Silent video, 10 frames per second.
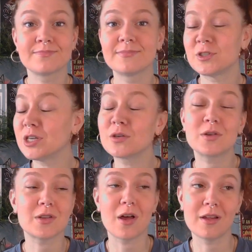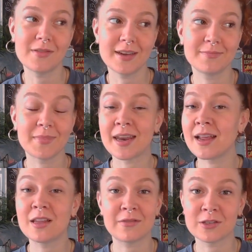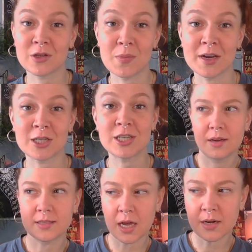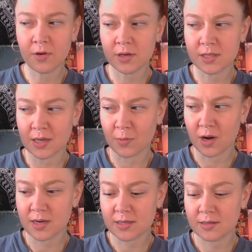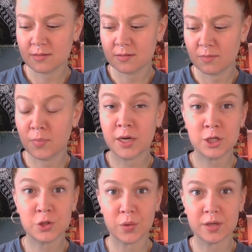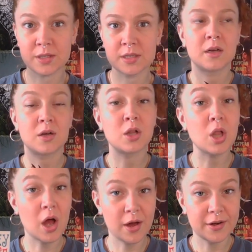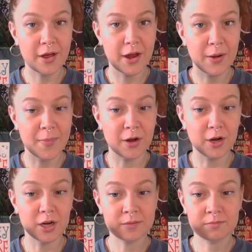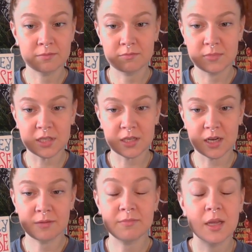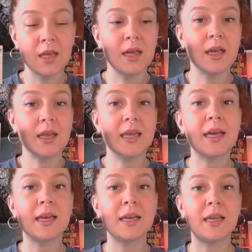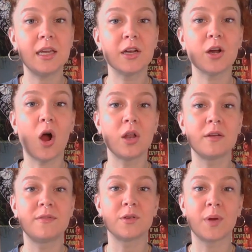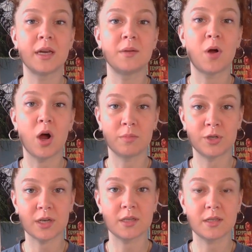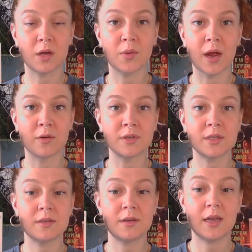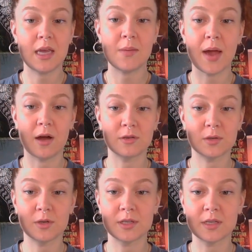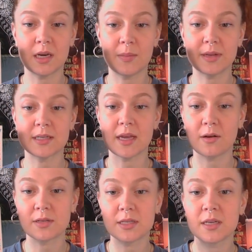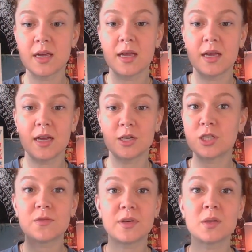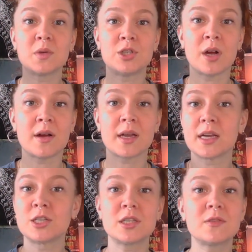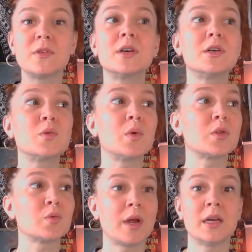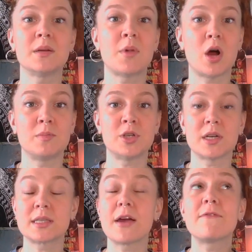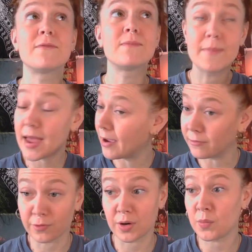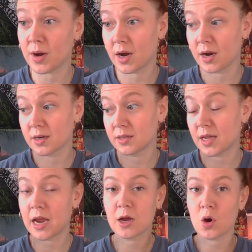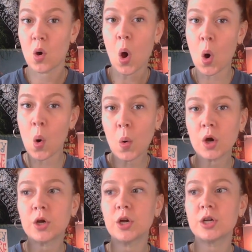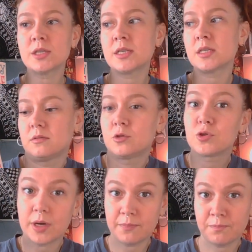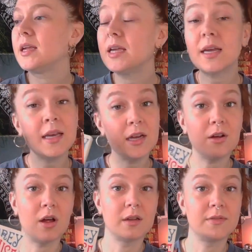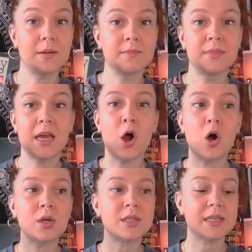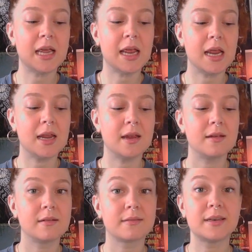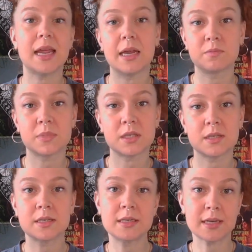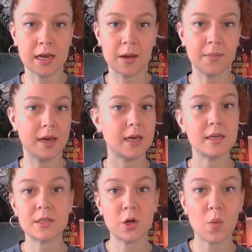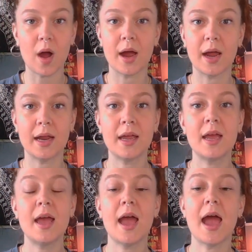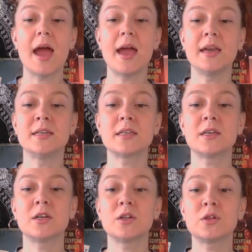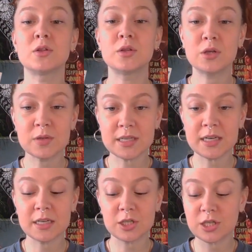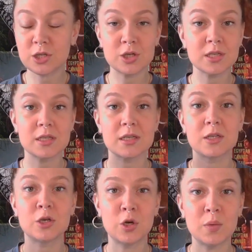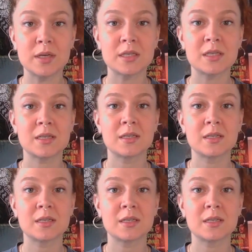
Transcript: She ignores all of it. And I love her so much. It's kind of hard to summarize. But in short, Claude Ironmonger, this kid, he can hear all of the random objects around Heap House, which is the name of this house. It's just filled with junk. It's just filled with random objects everywhere. Like a hoarder's dream. He can hear all of them. They all say names to him and he doesn't know why. And Lucy, she's just the newest